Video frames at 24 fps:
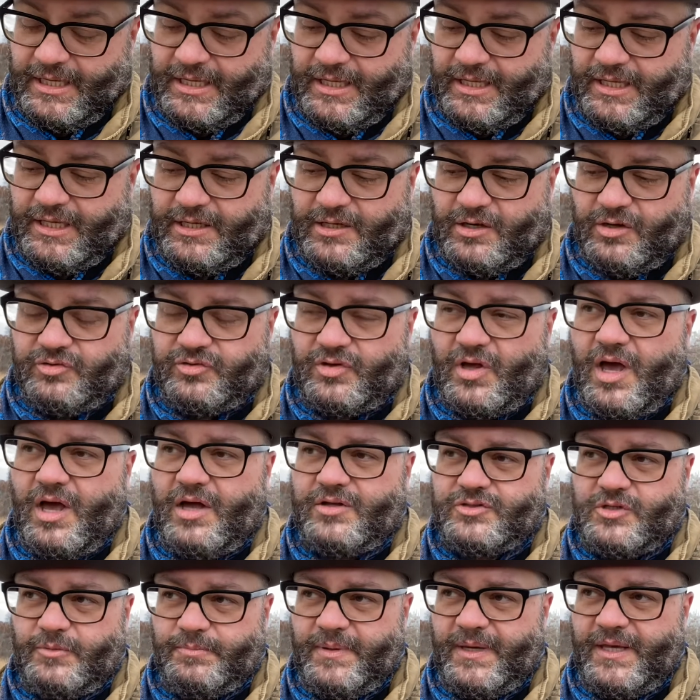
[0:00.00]
He goes
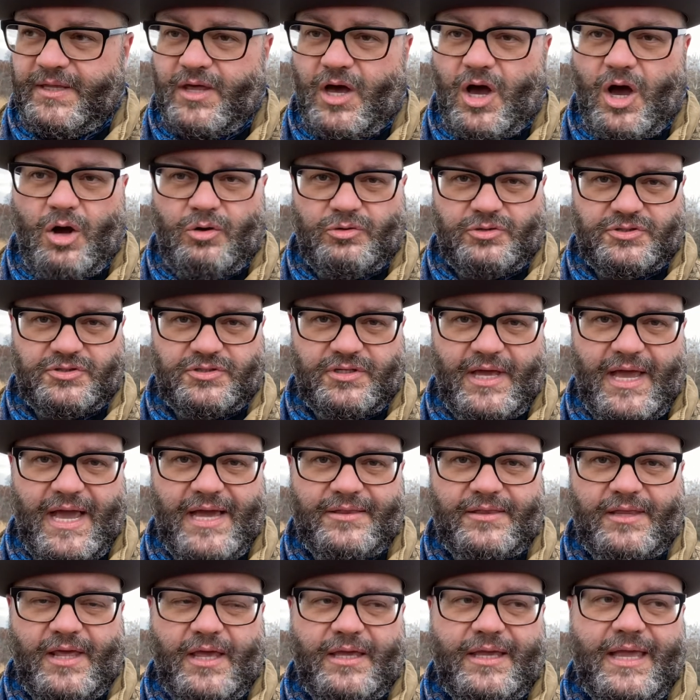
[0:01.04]
on to be the host
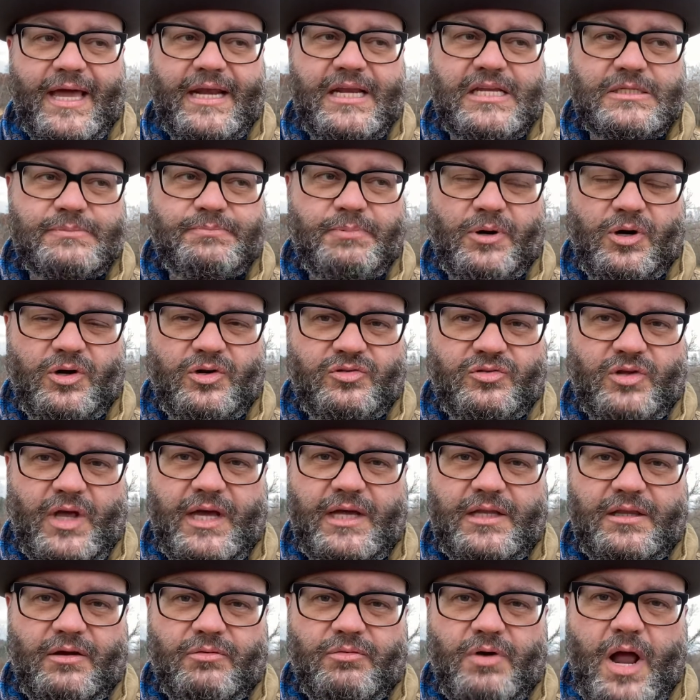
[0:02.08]
at the Gettysburg
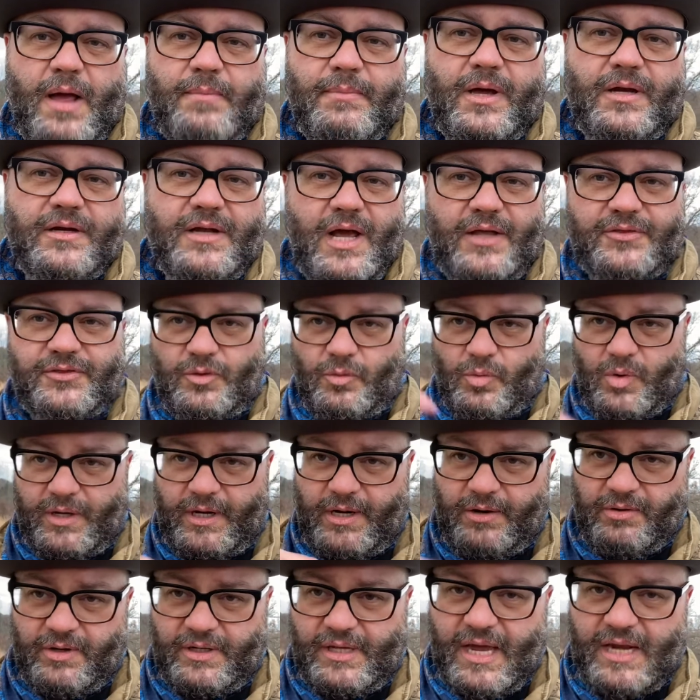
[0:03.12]
Cyclorama, not the one
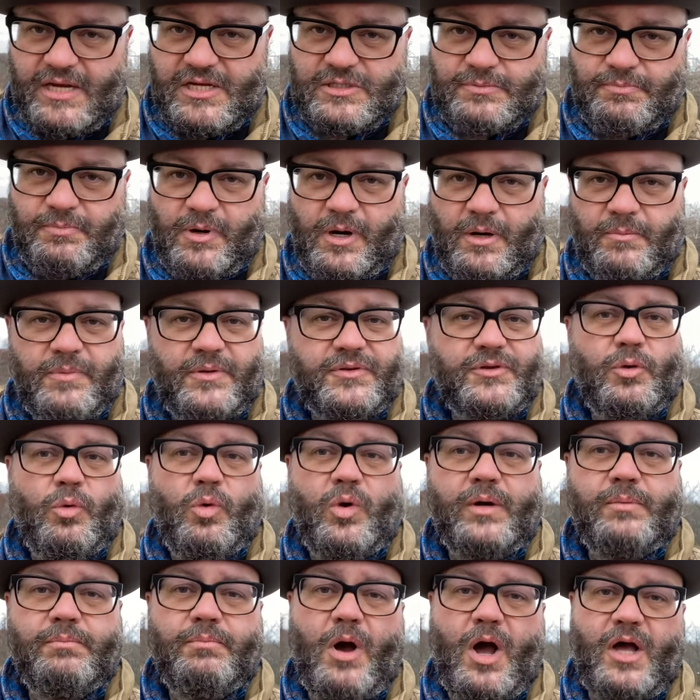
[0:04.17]
here at Gettysburg, but the
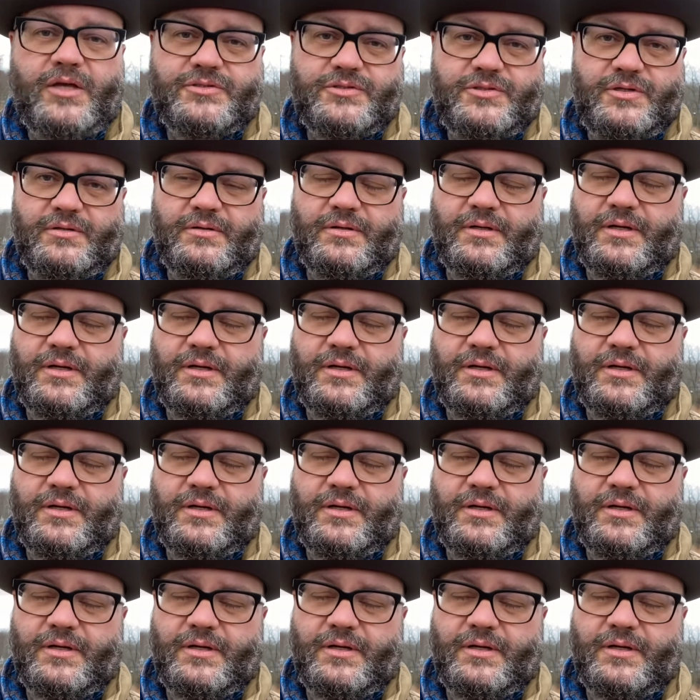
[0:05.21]
one in Boston.